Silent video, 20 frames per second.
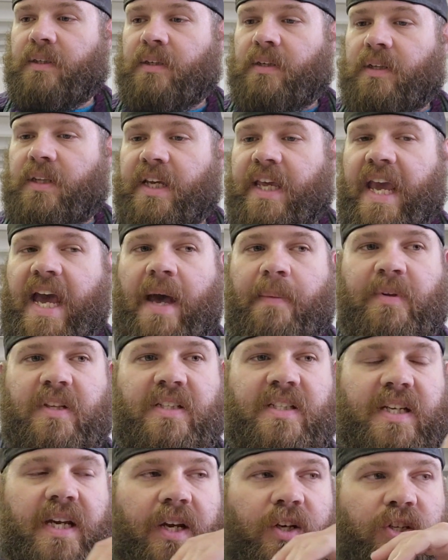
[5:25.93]
the cabin
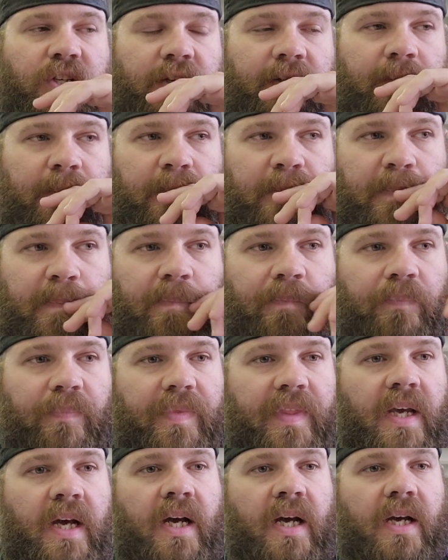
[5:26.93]
section,
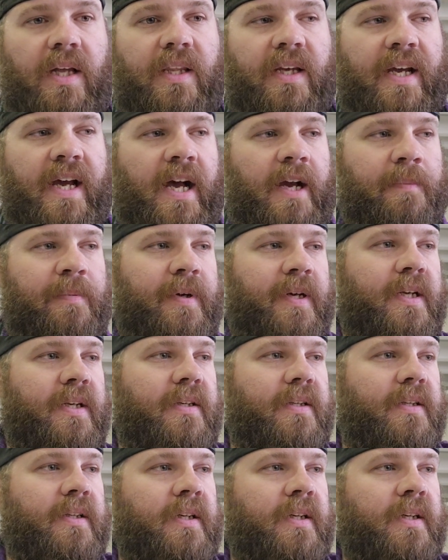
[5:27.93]
the cockpit,